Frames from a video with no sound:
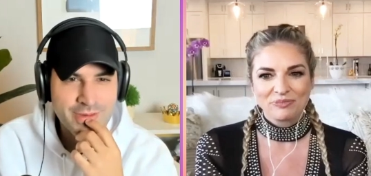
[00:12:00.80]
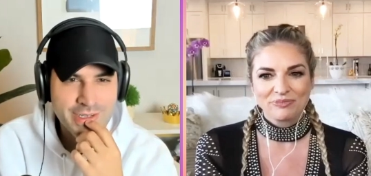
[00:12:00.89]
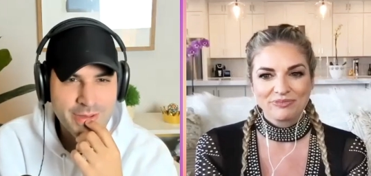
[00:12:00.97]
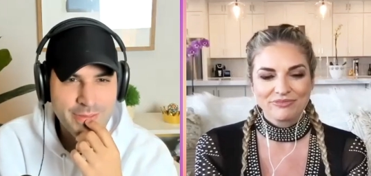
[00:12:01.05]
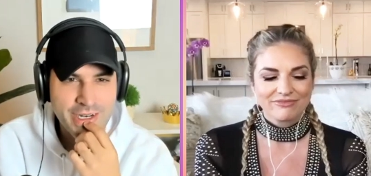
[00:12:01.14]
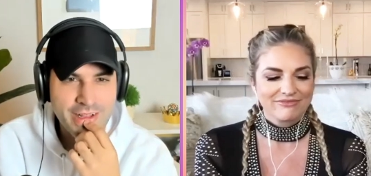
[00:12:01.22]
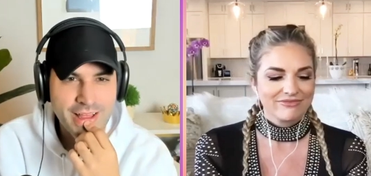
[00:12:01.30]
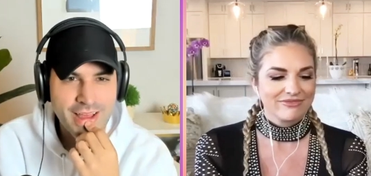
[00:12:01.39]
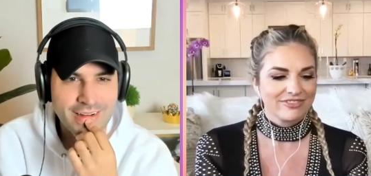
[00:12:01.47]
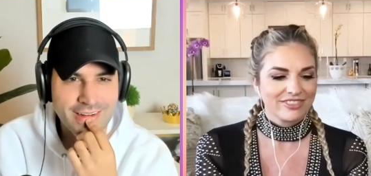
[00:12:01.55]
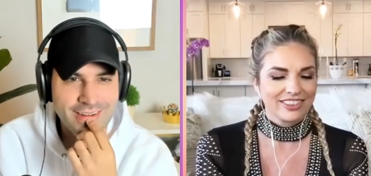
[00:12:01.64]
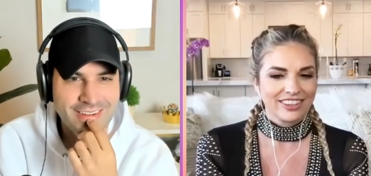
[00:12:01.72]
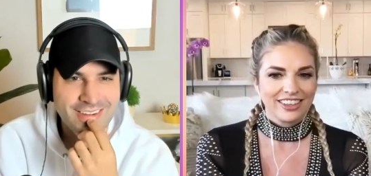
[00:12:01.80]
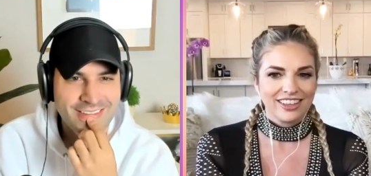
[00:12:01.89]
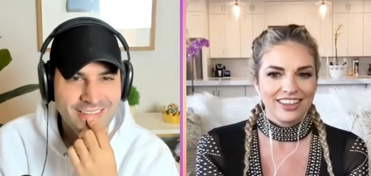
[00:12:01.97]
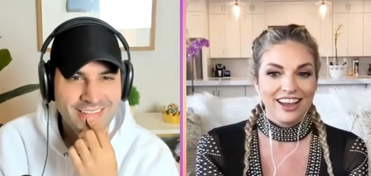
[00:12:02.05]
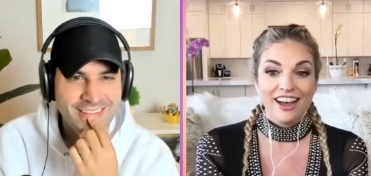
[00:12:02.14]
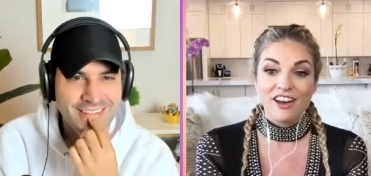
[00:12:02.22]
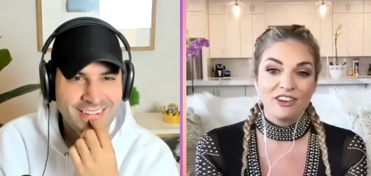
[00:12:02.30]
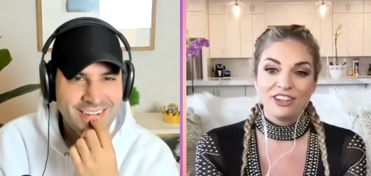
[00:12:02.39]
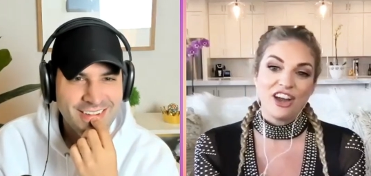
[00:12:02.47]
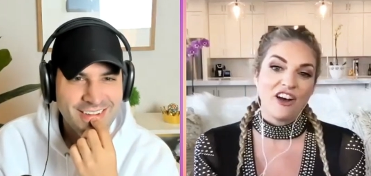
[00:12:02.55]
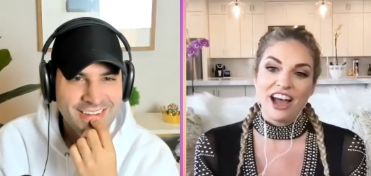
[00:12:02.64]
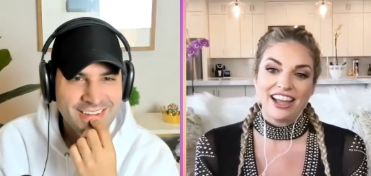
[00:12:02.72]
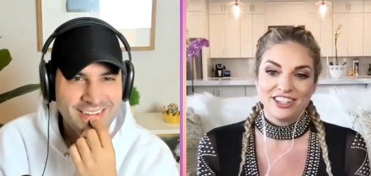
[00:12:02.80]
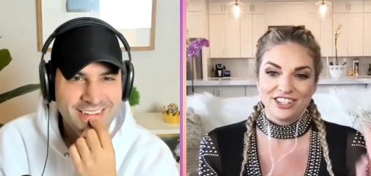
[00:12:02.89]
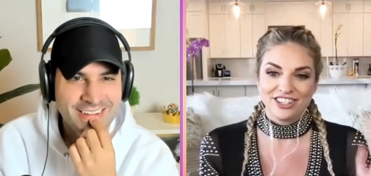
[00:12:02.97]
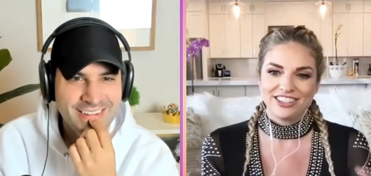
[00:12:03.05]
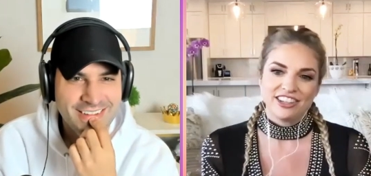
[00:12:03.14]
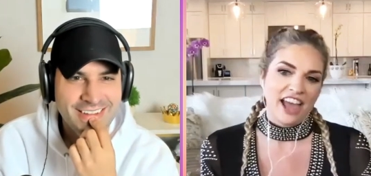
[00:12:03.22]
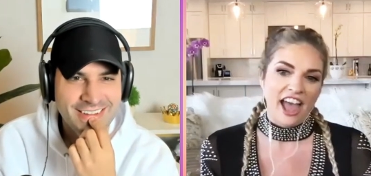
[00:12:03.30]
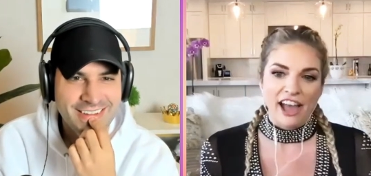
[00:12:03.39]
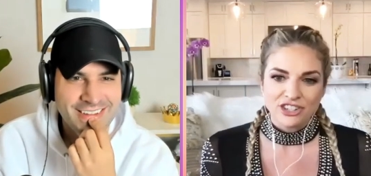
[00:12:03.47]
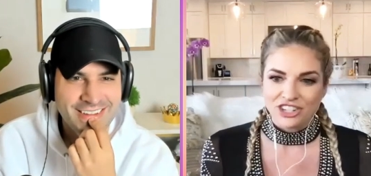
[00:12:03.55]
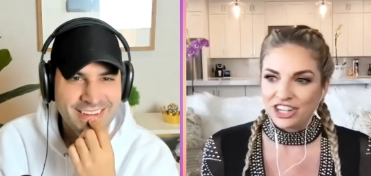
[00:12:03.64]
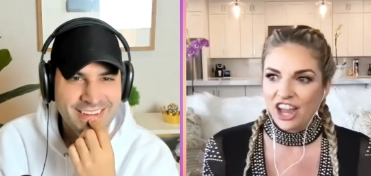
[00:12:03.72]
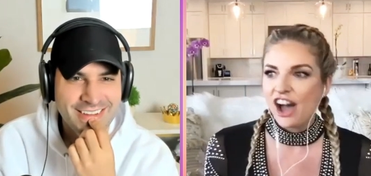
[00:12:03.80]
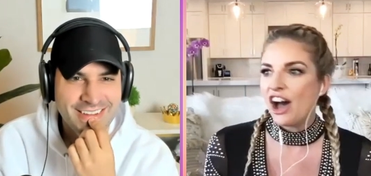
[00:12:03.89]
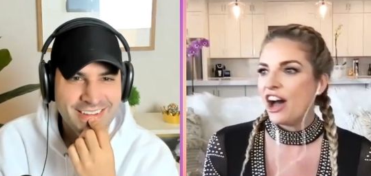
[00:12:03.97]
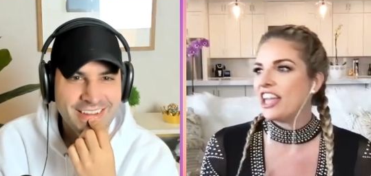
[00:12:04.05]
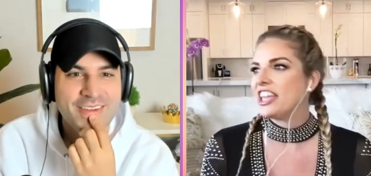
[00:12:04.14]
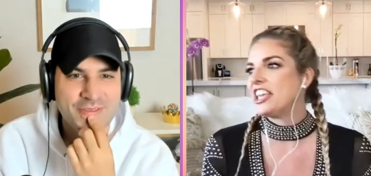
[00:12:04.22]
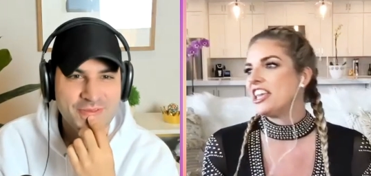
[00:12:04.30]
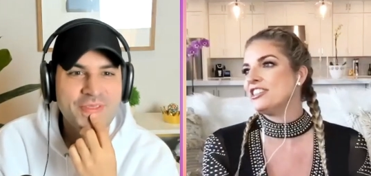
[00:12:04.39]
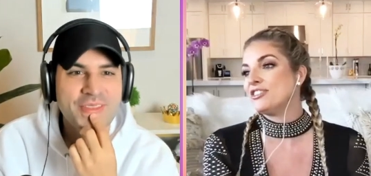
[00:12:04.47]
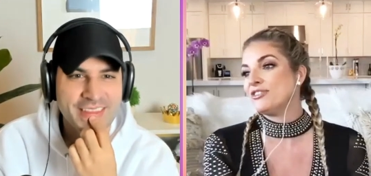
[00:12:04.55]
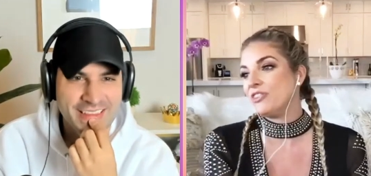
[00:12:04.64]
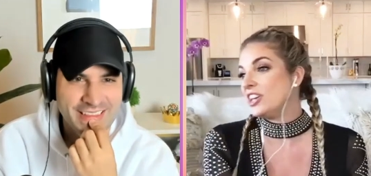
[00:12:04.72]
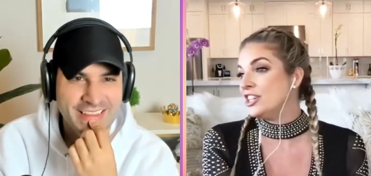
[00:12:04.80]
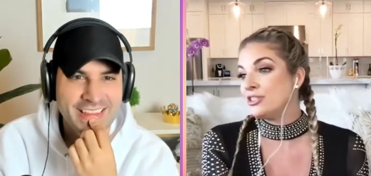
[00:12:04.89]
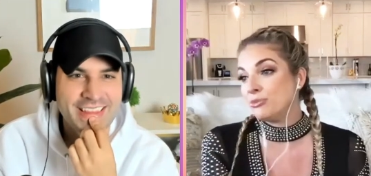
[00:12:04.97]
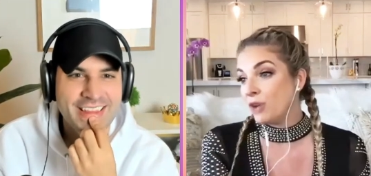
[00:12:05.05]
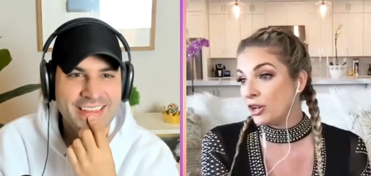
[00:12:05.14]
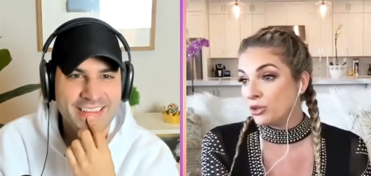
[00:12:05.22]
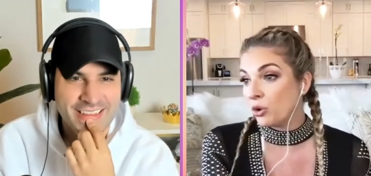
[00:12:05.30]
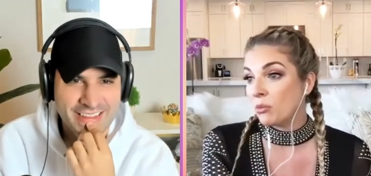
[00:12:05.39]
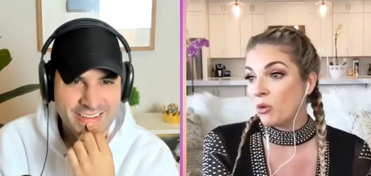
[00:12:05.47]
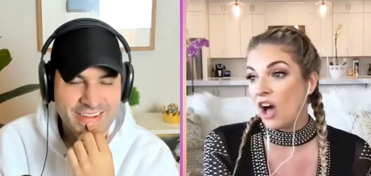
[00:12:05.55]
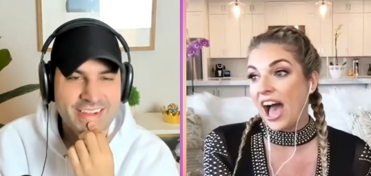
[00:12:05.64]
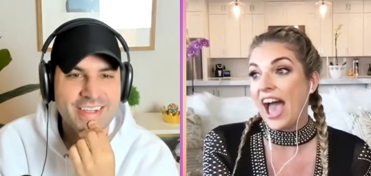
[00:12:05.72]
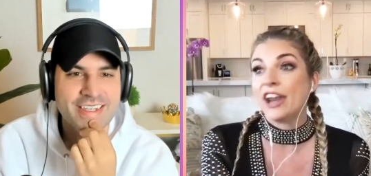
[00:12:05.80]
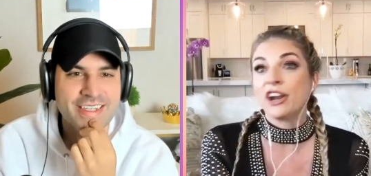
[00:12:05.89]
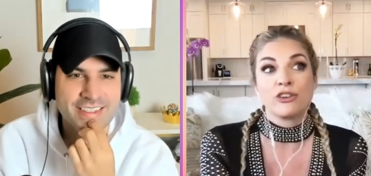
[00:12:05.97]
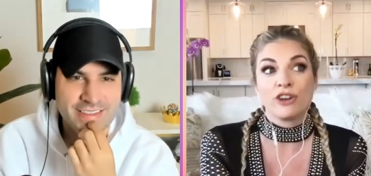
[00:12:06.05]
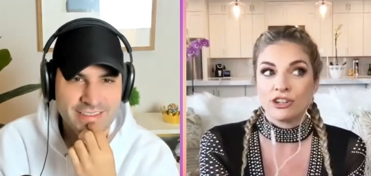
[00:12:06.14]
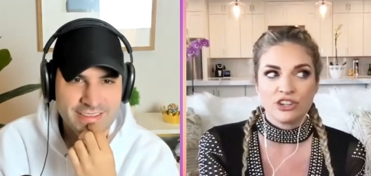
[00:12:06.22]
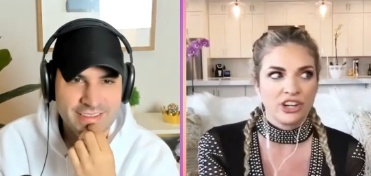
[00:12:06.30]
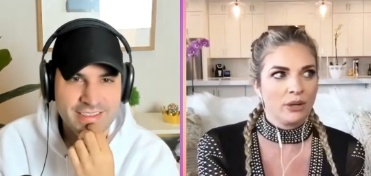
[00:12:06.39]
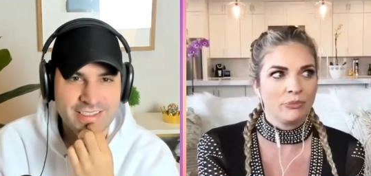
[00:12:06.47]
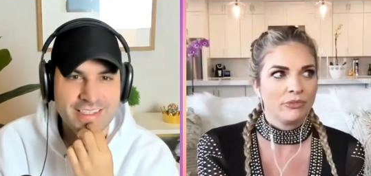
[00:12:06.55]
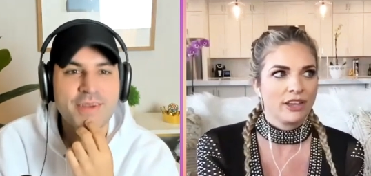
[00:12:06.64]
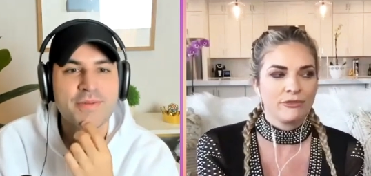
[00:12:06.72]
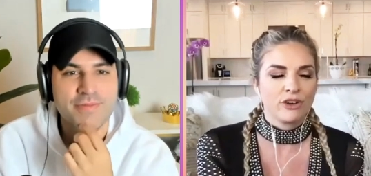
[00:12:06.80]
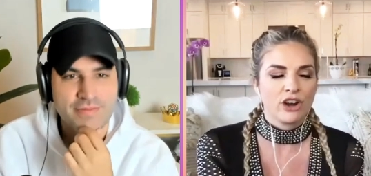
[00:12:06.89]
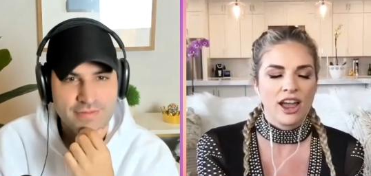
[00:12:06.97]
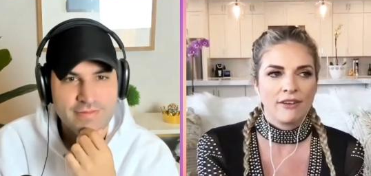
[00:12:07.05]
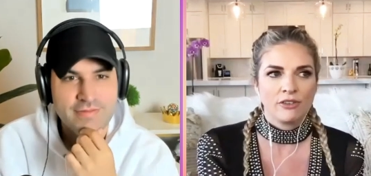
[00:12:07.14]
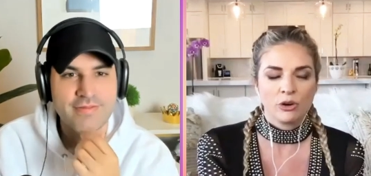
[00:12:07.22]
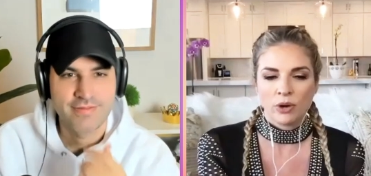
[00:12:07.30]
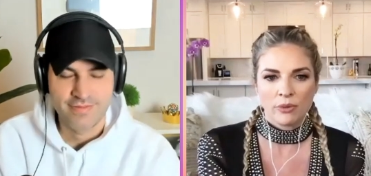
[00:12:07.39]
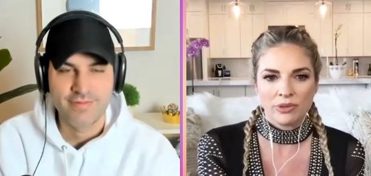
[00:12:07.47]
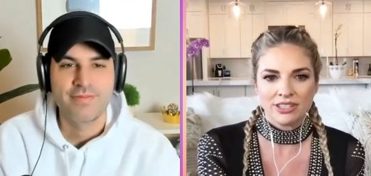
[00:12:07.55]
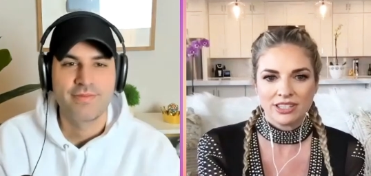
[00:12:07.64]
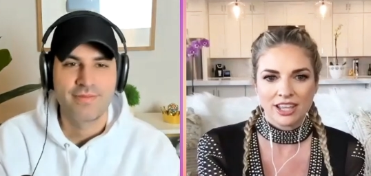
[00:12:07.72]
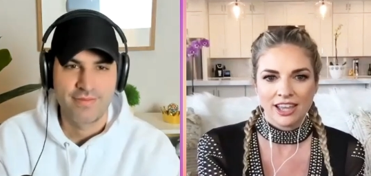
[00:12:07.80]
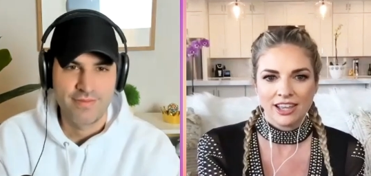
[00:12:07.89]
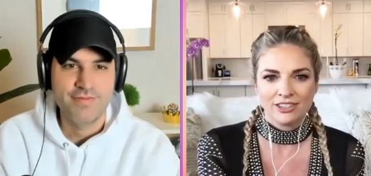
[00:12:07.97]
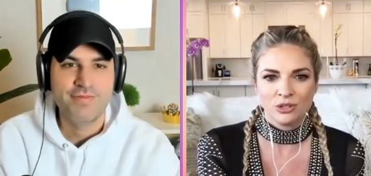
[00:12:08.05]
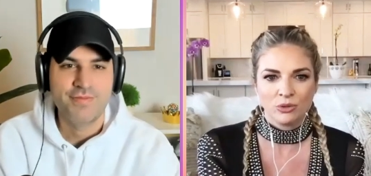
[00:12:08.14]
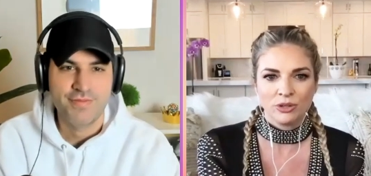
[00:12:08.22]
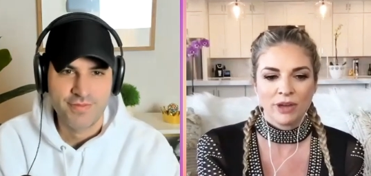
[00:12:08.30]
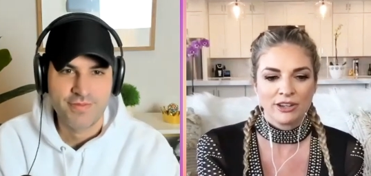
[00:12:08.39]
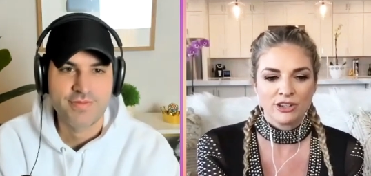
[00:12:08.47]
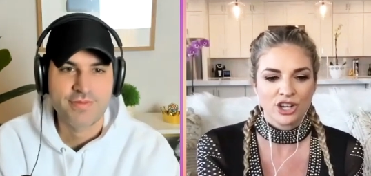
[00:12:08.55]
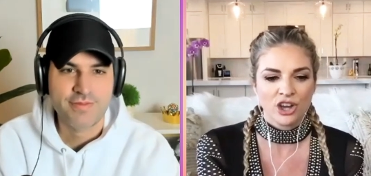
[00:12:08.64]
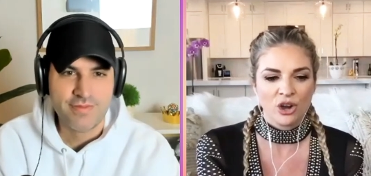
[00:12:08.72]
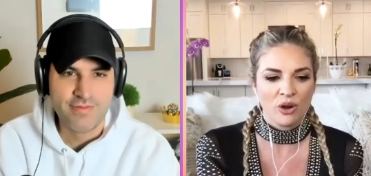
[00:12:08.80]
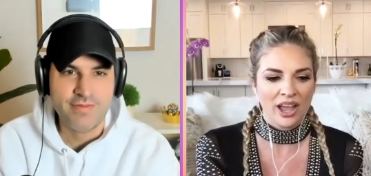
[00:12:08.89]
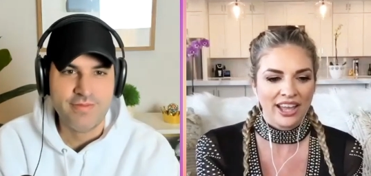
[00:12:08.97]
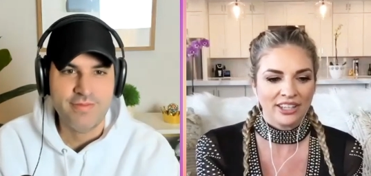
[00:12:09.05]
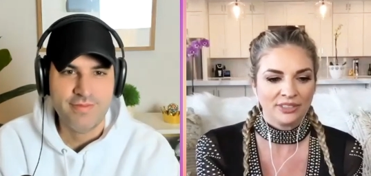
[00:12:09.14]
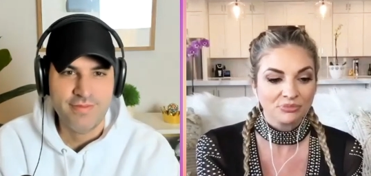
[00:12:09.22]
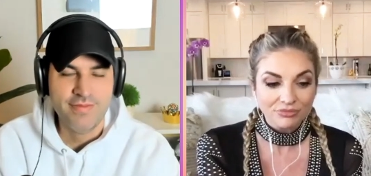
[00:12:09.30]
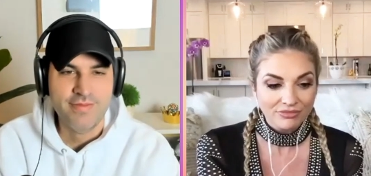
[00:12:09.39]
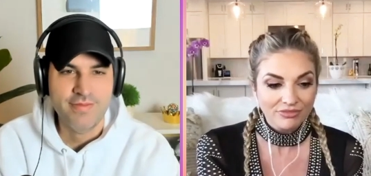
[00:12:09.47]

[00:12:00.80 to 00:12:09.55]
Speaker 1: What do you mean a lot?
Speaker 2: Oh no, I just Ashton. Uh, he's he's adorable. I had a crush on him like forever when I was like doing my show, and